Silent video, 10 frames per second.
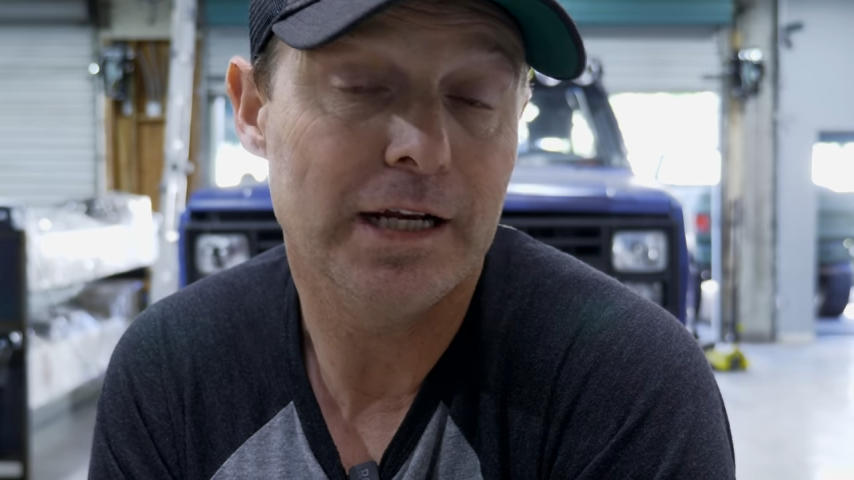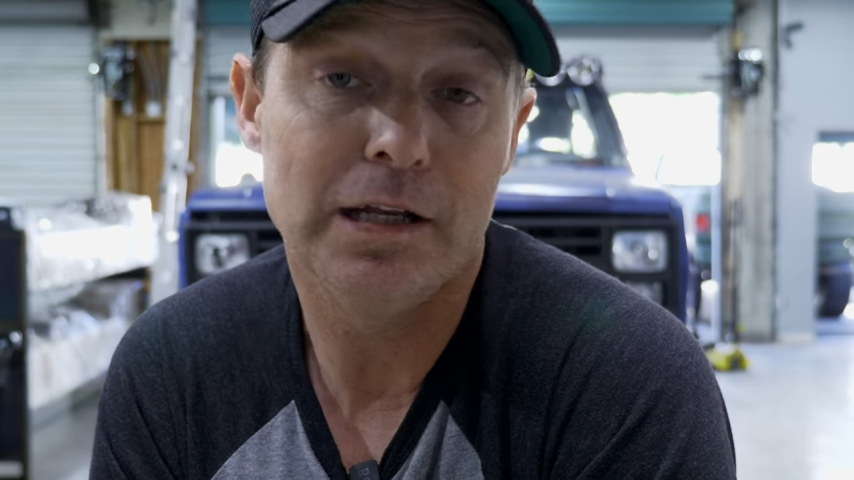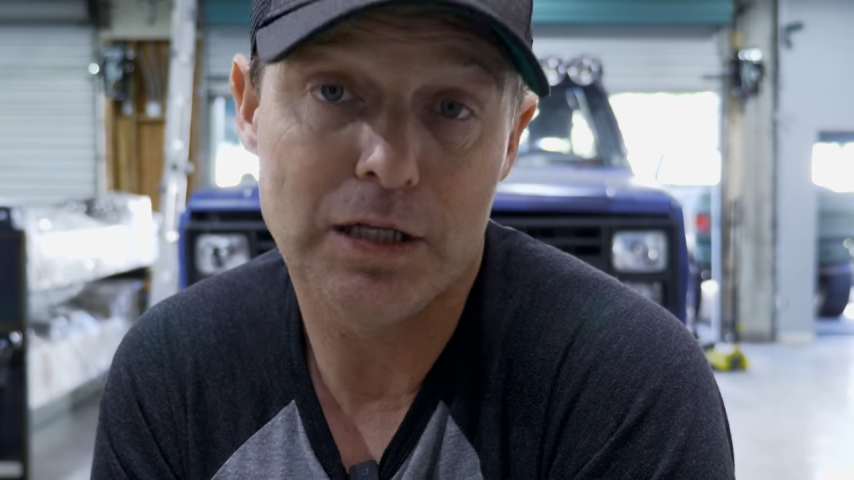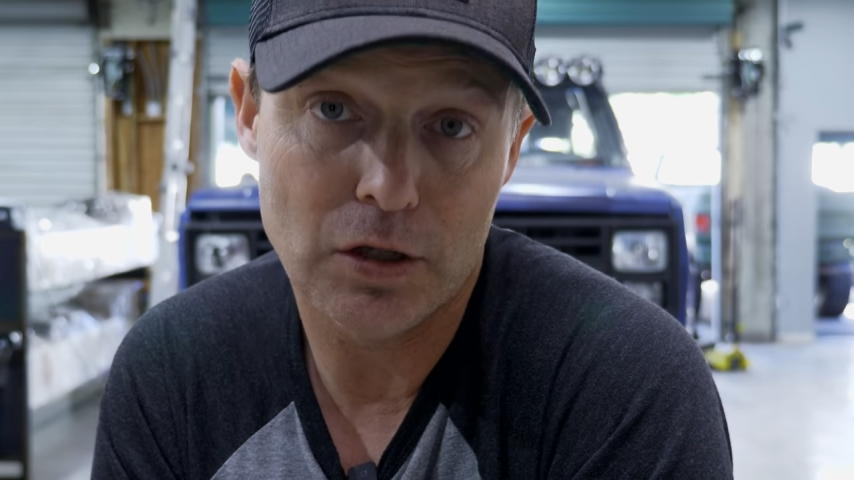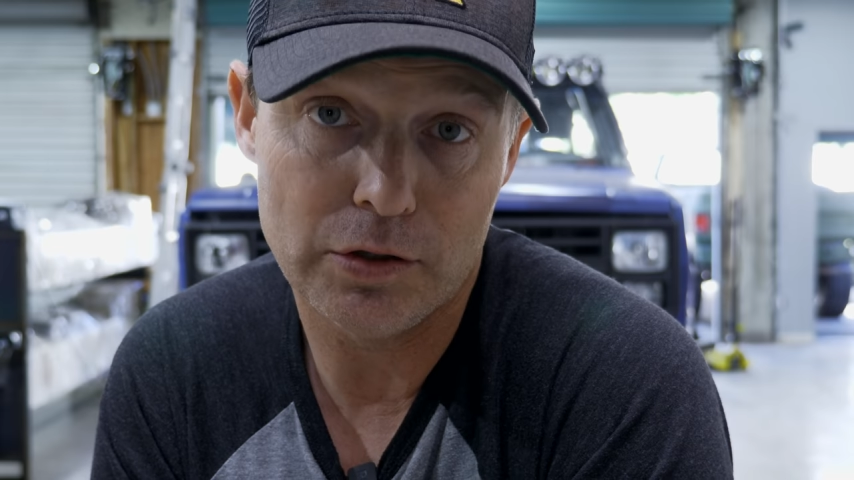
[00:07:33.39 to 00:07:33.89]

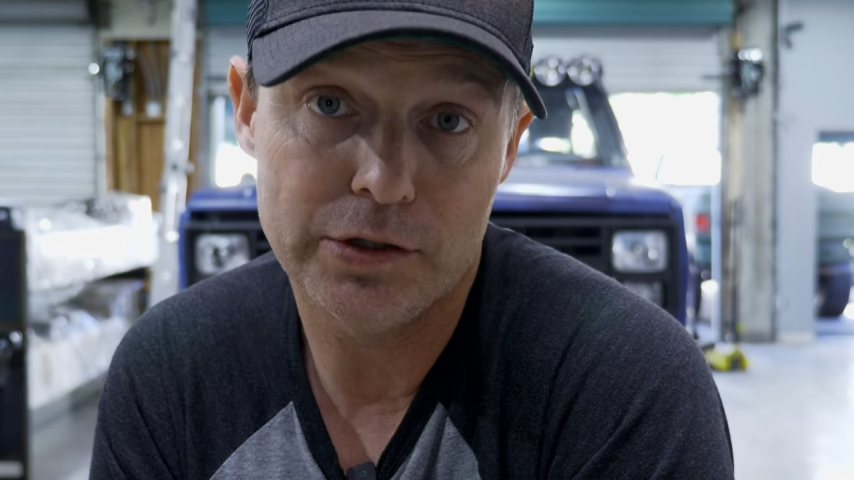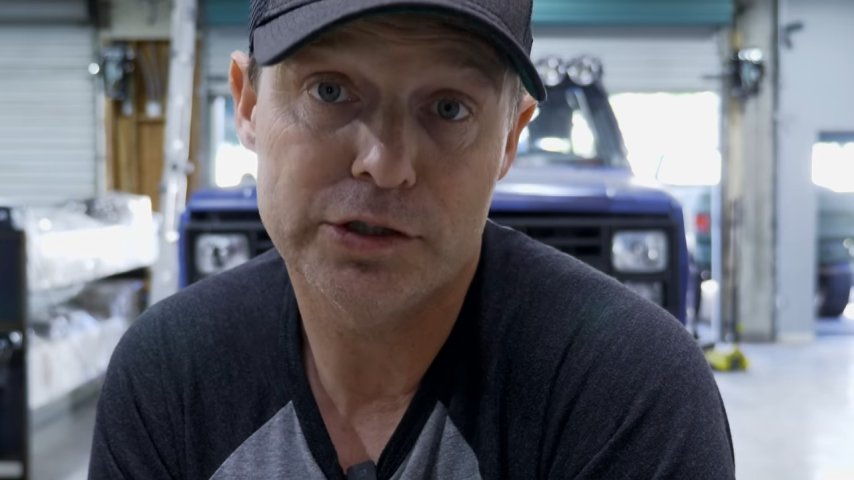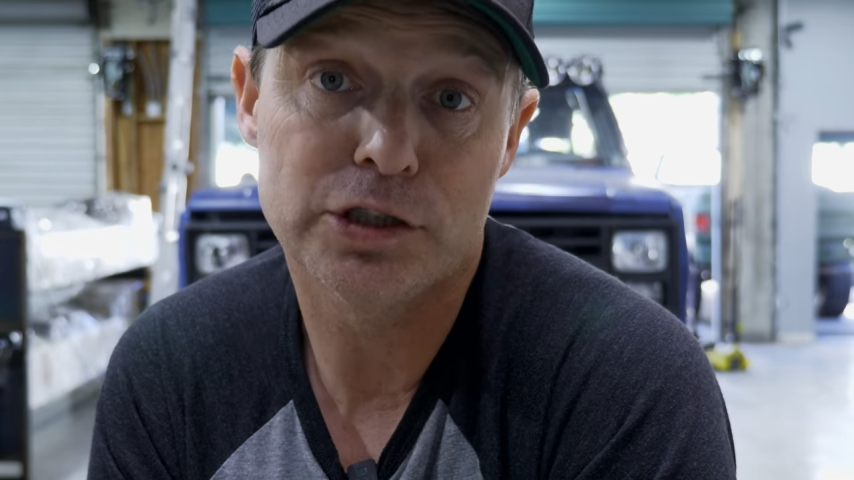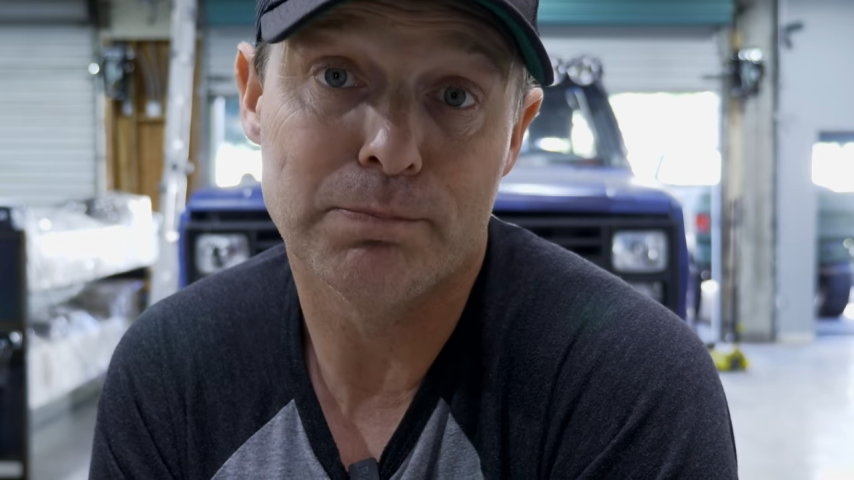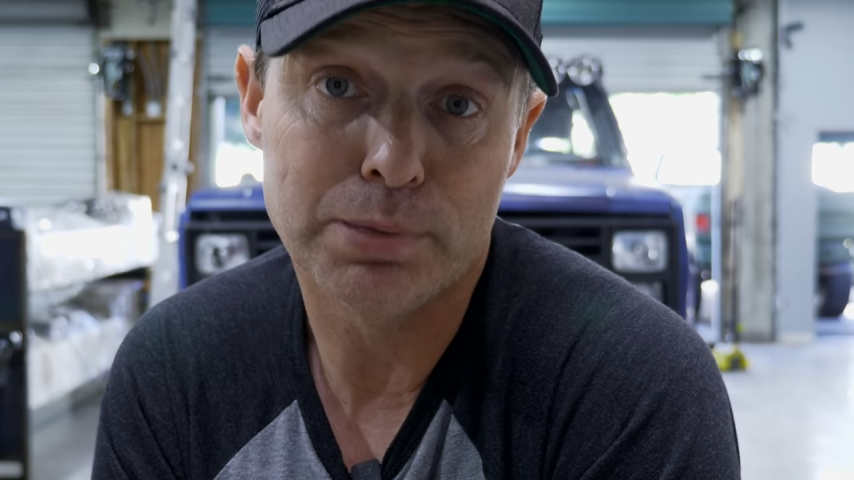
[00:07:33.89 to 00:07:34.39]

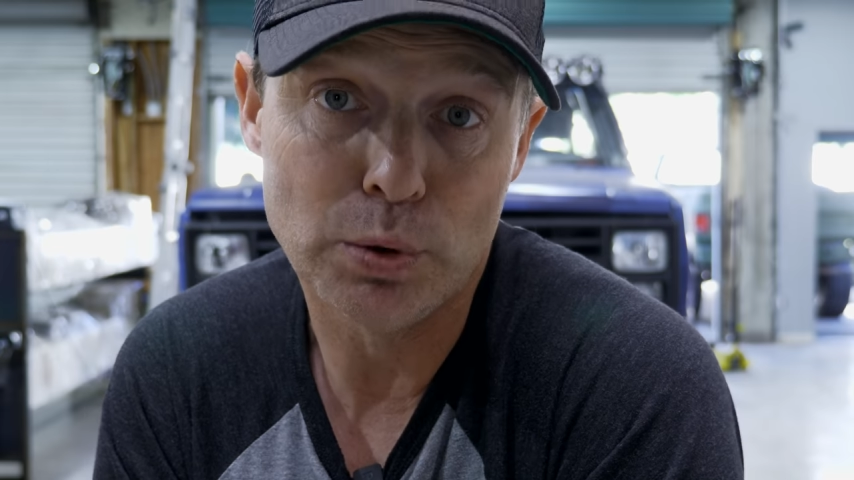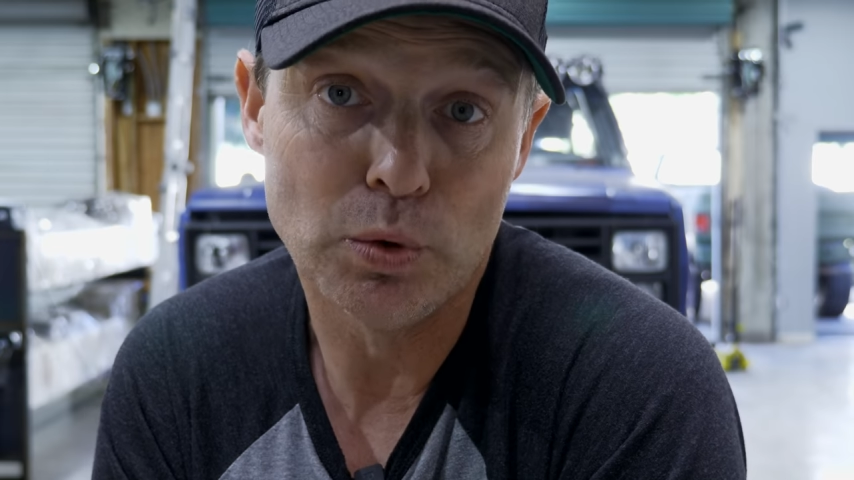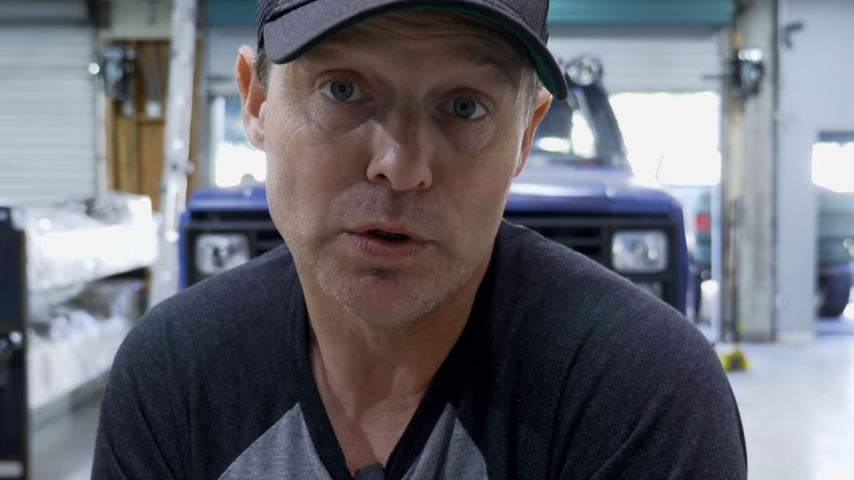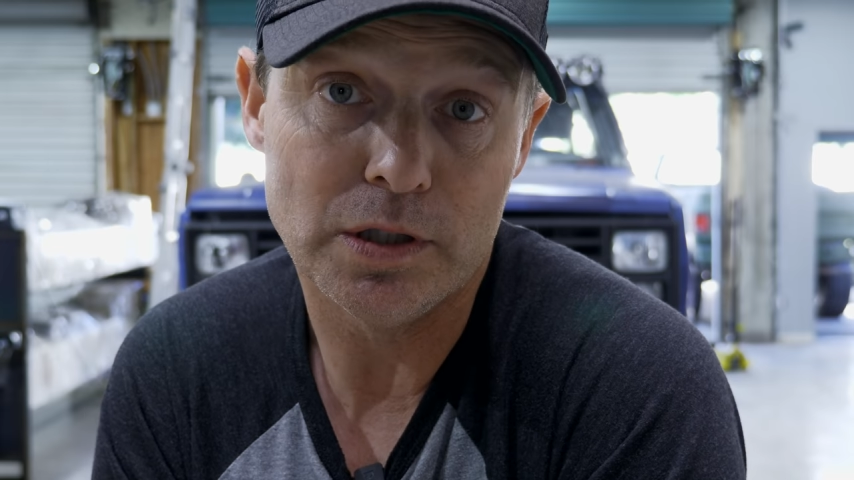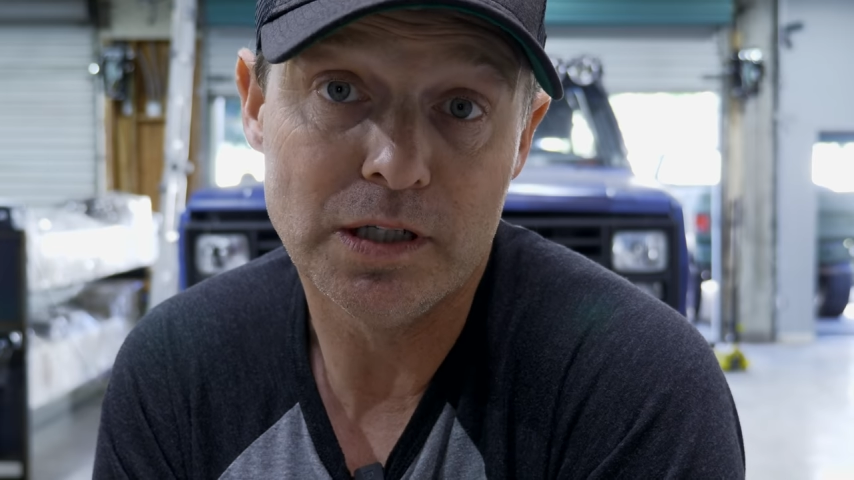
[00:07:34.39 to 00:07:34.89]
large
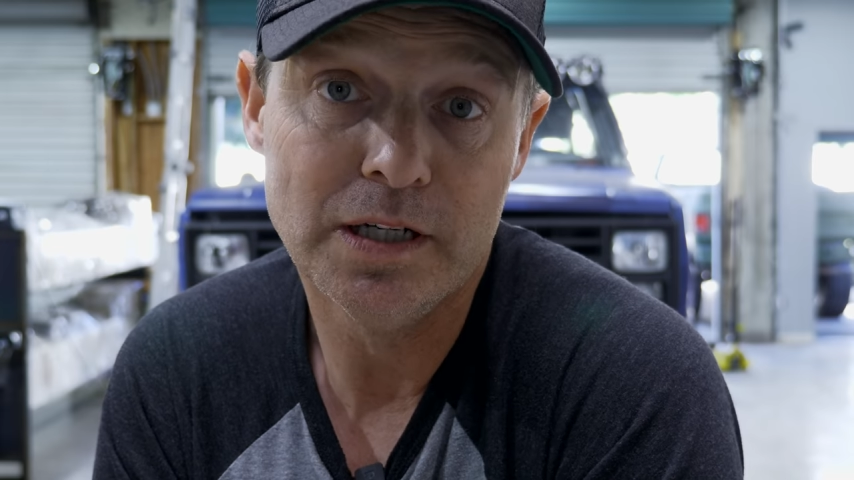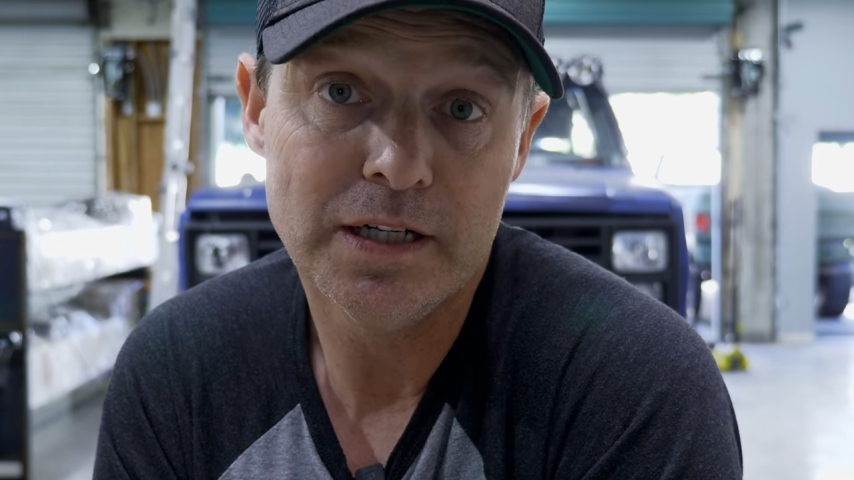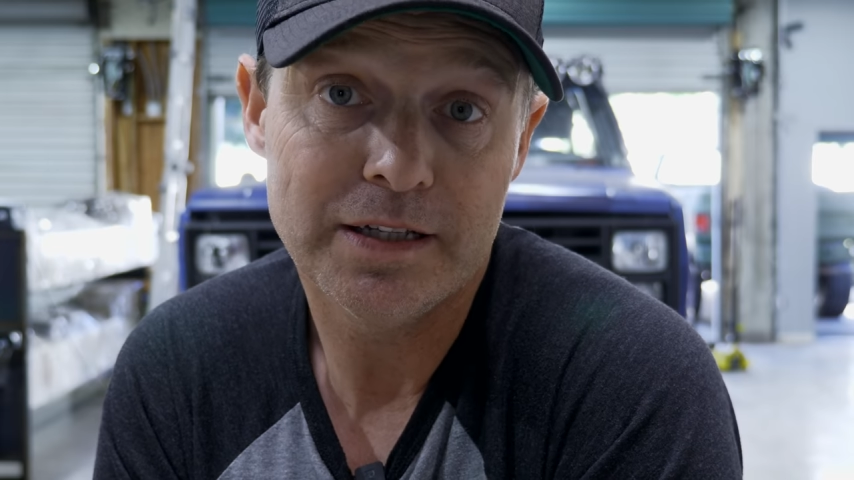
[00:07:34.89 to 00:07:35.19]
pool.